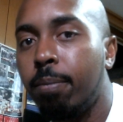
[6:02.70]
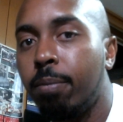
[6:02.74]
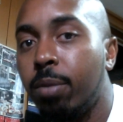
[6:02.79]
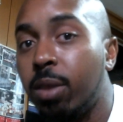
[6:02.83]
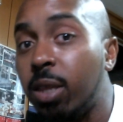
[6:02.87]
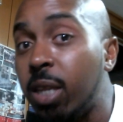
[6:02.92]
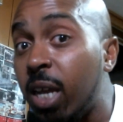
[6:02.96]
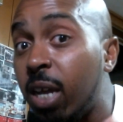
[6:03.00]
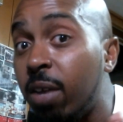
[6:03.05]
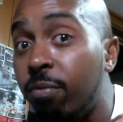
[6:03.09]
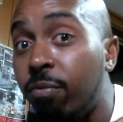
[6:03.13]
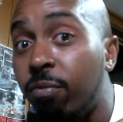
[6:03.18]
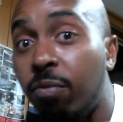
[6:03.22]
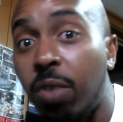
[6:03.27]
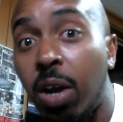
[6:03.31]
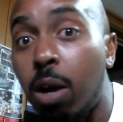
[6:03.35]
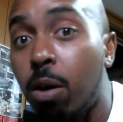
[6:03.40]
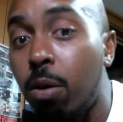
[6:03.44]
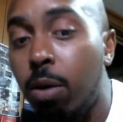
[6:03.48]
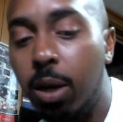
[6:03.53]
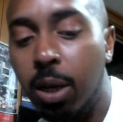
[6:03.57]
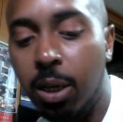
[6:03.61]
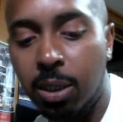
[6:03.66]
The
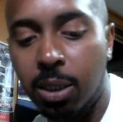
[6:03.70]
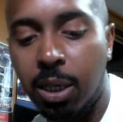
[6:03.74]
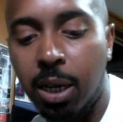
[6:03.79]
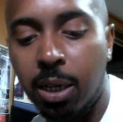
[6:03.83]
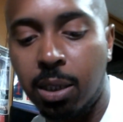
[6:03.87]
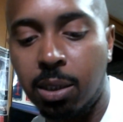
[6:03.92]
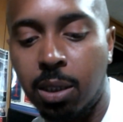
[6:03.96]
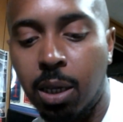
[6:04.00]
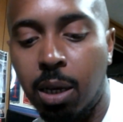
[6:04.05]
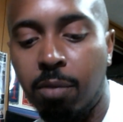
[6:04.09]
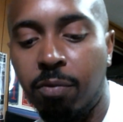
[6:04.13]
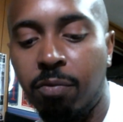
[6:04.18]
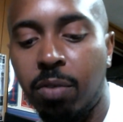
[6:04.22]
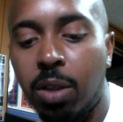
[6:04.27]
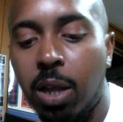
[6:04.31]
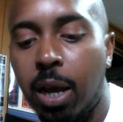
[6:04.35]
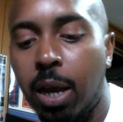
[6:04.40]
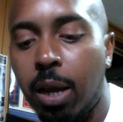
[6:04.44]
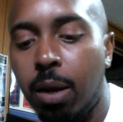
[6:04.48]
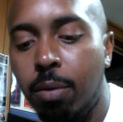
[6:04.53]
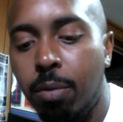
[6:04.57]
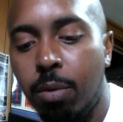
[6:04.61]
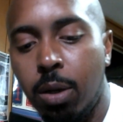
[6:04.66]
very exact same
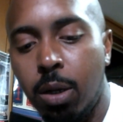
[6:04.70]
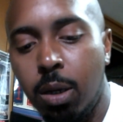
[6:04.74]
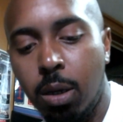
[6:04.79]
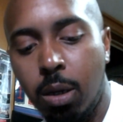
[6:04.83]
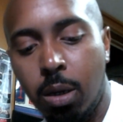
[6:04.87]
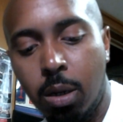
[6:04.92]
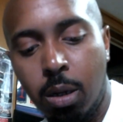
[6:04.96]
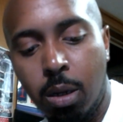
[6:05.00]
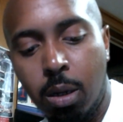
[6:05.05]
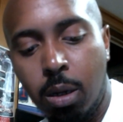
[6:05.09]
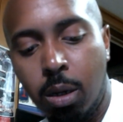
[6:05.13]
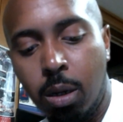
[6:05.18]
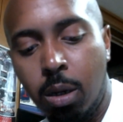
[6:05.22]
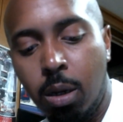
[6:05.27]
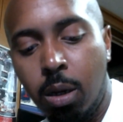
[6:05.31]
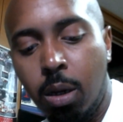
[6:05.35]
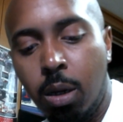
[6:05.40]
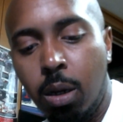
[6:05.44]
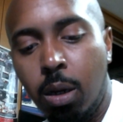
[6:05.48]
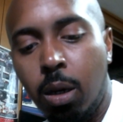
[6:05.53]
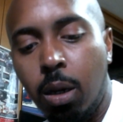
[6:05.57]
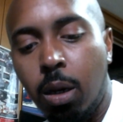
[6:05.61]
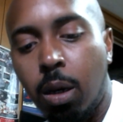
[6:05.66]
flight.
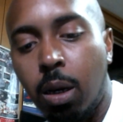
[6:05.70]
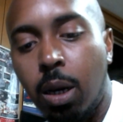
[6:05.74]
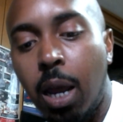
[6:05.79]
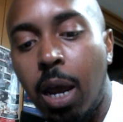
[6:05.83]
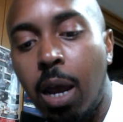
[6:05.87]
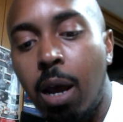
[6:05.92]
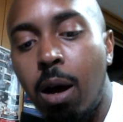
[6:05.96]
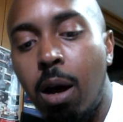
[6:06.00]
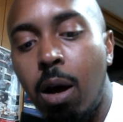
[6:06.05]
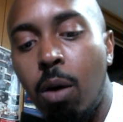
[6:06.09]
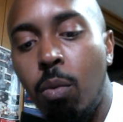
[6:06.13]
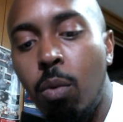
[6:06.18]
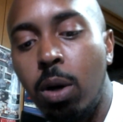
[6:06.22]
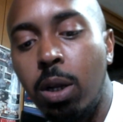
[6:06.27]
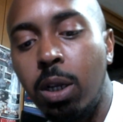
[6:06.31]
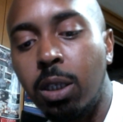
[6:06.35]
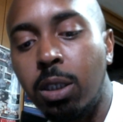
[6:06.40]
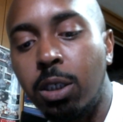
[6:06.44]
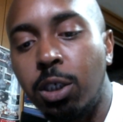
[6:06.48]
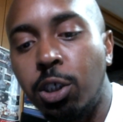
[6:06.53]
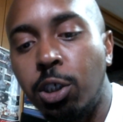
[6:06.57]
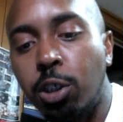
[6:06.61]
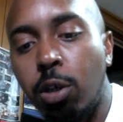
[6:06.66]
Now, I
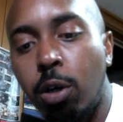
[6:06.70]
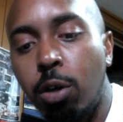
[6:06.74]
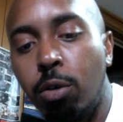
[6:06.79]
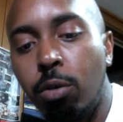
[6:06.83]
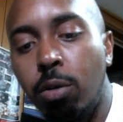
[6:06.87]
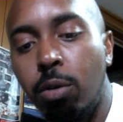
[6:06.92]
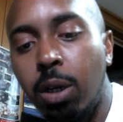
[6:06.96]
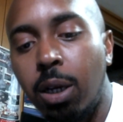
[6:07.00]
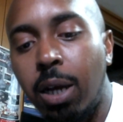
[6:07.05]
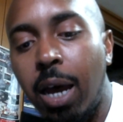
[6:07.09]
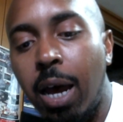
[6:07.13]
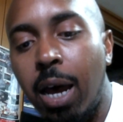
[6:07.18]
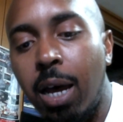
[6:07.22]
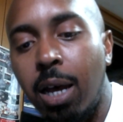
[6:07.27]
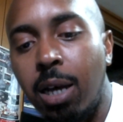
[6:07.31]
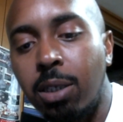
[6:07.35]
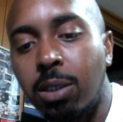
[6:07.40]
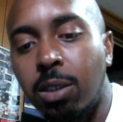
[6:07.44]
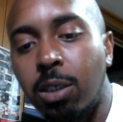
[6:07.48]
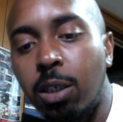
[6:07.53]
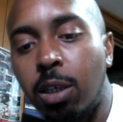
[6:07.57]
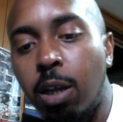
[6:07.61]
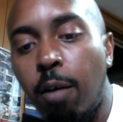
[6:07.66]
wanted to show you
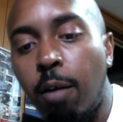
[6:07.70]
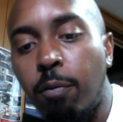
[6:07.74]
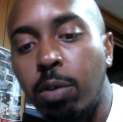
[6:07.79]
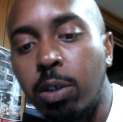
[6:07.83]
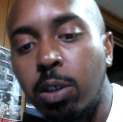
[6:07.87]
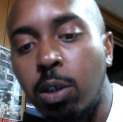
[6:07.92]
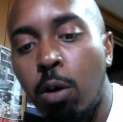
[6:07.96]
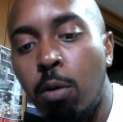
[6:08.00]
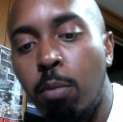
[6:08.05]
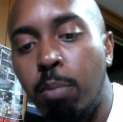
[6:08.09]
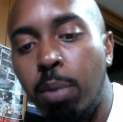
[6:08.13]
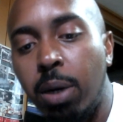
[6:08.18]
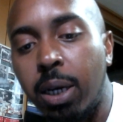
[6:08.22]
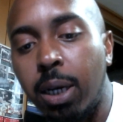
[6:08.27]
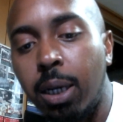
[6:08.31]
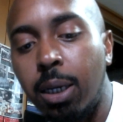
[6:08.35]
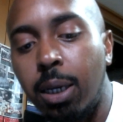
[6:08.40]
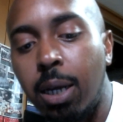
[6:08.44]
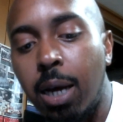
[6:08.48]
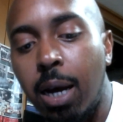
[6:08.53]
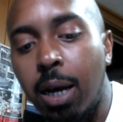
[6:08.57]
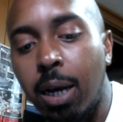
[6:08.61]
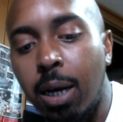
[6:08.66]
guys the difference on
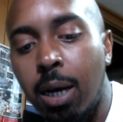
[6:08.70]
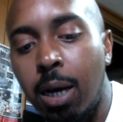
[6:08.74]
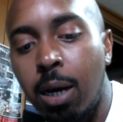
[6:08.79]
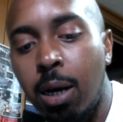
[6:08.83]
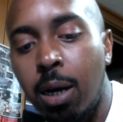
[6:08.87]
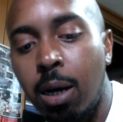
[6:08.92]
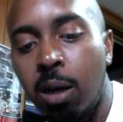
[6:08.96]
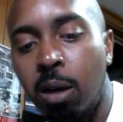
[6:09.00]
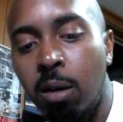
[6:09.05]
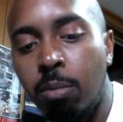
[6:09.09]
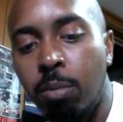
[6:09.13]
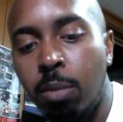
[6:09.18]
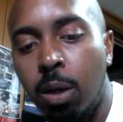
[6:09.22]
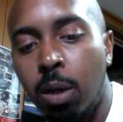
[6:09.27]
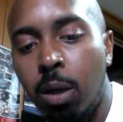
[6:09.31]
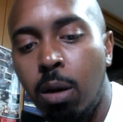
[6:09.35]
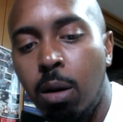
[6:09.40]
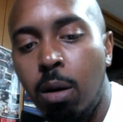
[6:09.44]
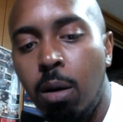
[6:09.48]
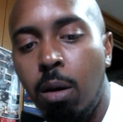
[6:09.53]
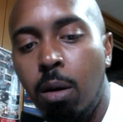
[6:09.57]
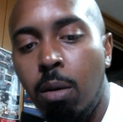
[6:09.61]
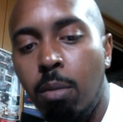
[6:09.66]
Booking.com.
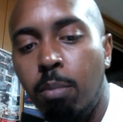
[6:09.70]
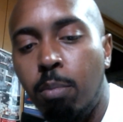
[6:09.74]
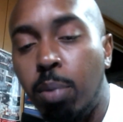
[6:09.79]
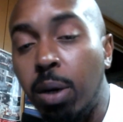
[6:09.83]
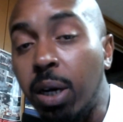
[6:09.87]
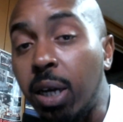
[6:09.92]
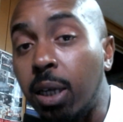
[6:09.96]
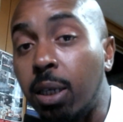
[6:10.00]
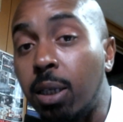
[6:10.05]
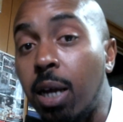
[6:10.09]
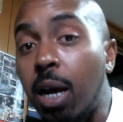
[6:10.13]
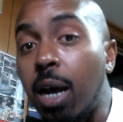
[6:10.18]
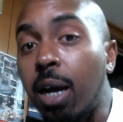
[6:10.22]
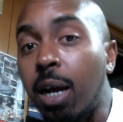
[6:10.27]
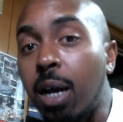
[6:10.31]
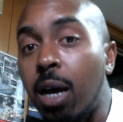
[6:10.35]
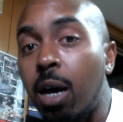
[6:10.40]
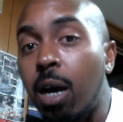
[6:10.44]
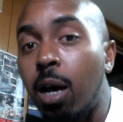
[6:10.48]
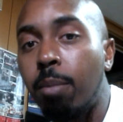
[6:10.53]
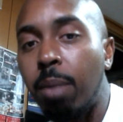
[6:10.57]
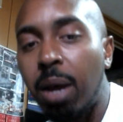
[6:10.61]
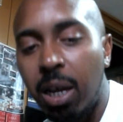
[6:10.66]

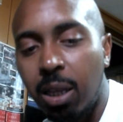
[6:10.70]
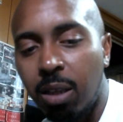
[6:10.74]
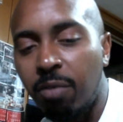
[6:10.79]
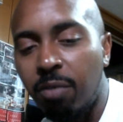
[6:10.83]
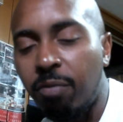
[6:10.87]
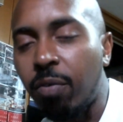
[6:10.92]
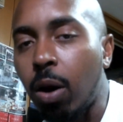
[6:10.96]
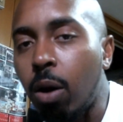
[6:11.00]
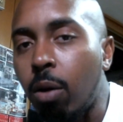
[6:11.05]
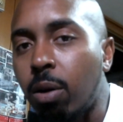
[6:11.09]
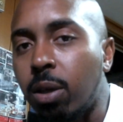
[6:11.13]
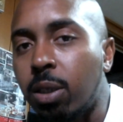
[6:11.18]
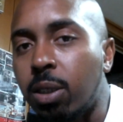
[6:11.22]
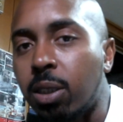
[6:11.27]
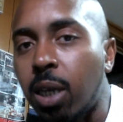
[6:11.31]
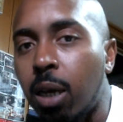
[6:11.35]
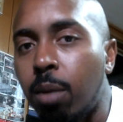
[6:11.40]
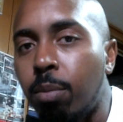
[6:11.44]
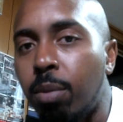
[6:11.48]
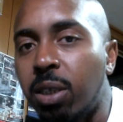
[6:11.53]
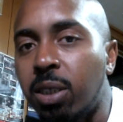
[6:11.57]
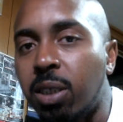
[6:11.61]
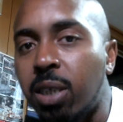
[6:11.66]
Booking.com had the very
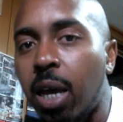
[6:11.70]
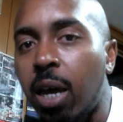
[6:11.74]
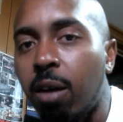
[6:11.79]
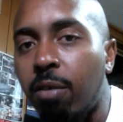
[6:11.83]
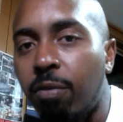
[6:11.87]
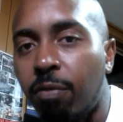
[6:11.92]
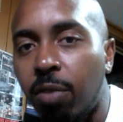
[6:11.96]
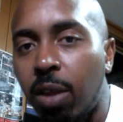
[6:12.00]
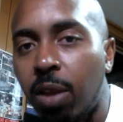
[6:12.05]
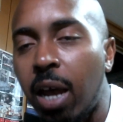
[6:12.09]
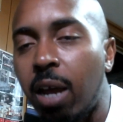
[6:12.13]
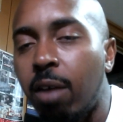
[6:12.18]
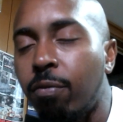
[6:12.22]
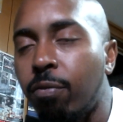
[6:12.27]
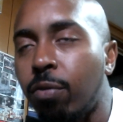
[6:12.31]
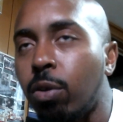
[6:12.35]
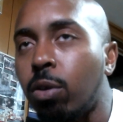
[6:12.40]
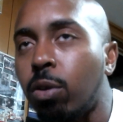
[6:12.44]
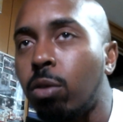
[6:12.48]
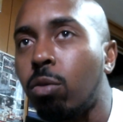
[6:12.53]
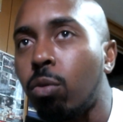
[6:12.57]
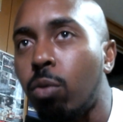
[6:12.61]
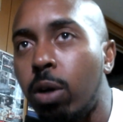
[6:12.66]
same exact flight for
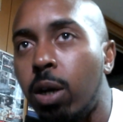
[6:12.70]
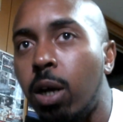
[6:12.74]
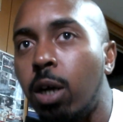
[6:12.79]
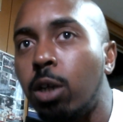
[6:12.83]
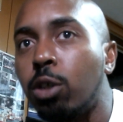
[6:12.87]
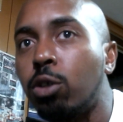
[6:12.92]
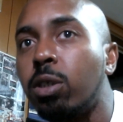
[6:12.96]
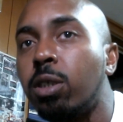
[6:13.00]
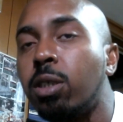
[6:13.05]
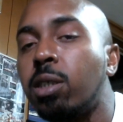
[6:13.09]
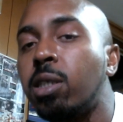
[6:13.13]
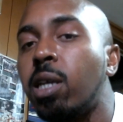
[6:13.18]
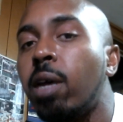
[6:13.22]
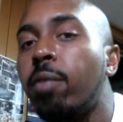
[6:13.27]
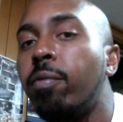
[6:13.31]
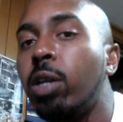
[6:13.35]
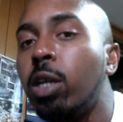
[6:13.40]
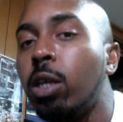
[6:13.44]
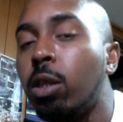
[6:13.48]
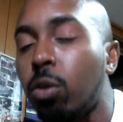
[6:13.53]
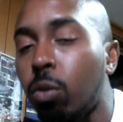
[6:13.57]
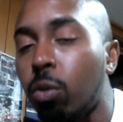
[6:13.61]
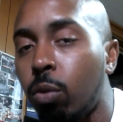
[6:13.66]

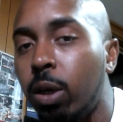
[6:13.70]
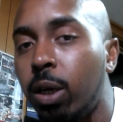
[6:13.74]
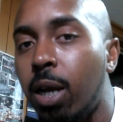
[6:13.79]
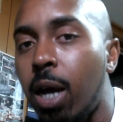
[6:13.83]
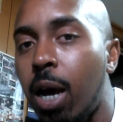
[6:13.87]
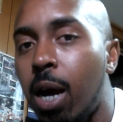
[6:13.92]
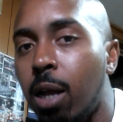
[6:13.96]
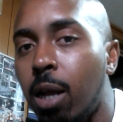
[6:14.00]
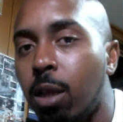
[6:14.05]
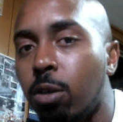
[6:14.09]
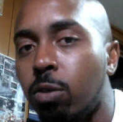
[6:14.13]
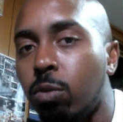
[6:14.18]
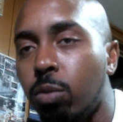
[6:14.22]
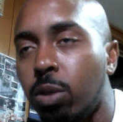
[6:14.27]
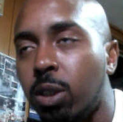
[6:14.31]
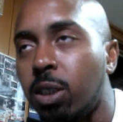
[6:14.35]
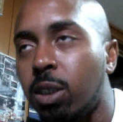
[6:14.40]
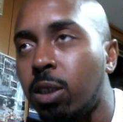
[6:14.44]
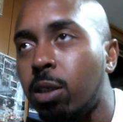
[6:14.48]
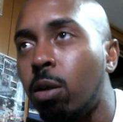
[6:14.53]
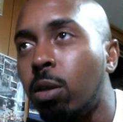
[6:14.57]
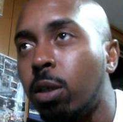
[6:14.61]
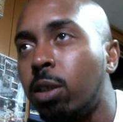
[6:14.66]
$373, which
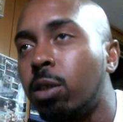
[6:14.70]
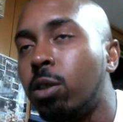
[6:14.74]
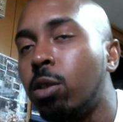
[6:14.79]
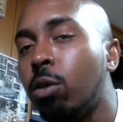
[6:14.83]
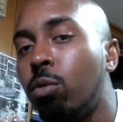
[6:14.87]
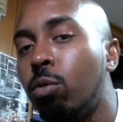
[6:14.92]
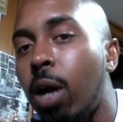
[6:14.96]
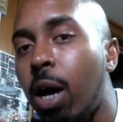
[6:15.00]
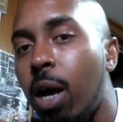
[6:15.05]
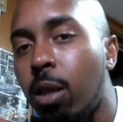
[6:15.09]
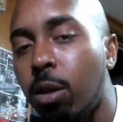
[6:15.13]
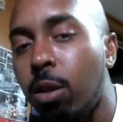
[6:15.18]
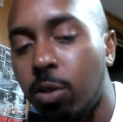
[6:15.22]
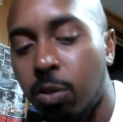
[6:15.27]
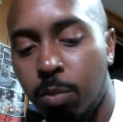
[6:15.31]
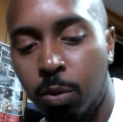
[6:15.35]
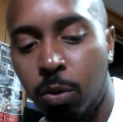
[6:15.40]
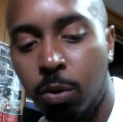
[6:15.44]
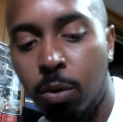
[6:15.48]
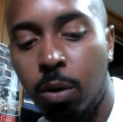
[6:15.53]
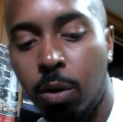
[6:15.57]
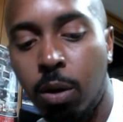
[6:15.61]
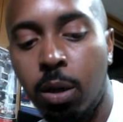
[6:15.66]
is only $2
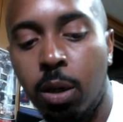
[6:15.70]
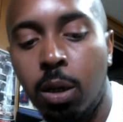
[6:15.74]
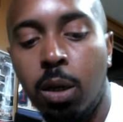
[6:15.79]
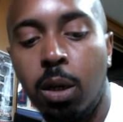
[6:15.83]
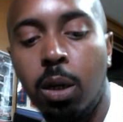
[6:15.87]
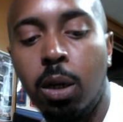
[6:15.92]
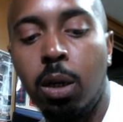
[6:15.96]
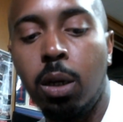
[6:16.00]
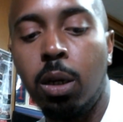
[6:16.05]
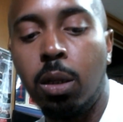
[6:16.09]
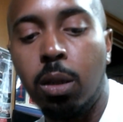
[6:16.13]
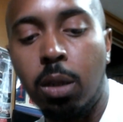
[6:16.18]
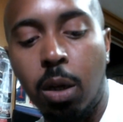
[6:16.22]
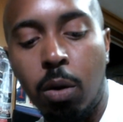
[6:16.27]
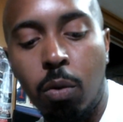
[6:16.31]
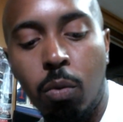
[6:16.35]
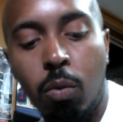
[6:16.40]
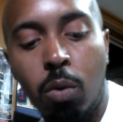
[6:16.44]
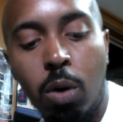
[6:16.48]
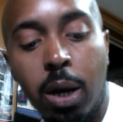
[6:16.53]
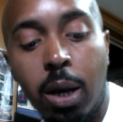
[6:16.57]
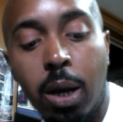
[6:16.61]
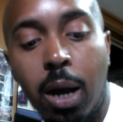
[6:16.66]
more than
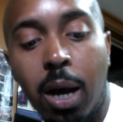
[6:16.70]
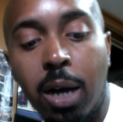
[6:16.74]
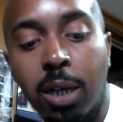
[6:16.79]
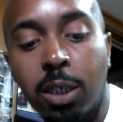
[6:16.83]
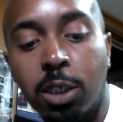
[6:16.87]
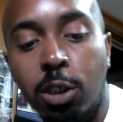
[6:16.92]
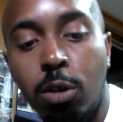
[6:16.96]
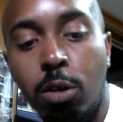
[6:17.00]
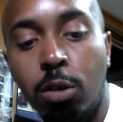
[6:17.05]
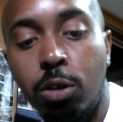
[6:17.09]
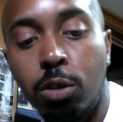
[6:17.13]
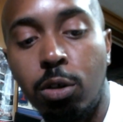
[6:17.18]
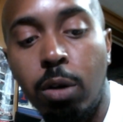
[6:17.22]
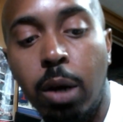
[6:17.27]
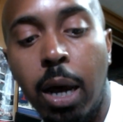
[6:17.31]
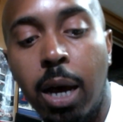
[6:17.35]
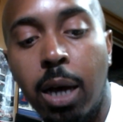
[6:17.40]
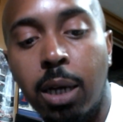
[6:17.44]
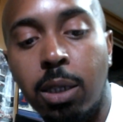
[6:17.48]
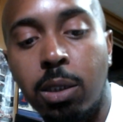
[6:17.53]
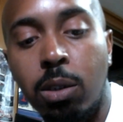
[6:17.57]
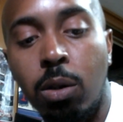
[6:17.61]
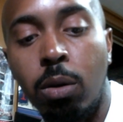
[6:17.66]
what I showed you
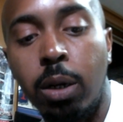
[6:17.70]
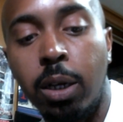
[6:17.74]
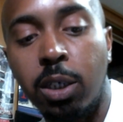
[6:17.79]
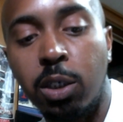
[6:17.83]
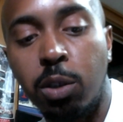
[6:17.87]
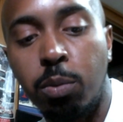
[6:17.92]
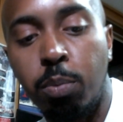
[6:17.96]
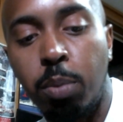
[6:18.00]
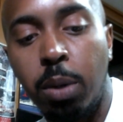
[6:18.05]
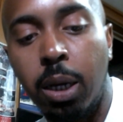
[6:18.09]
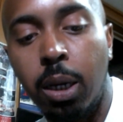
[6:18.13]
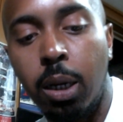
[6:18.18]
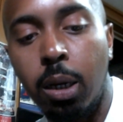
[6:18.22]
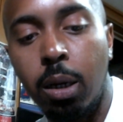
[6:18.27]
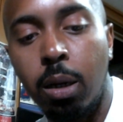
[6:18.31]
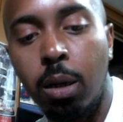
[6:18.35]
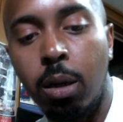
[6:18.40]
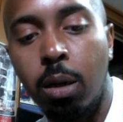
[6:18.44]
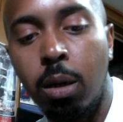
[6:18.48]
guys on Expedia.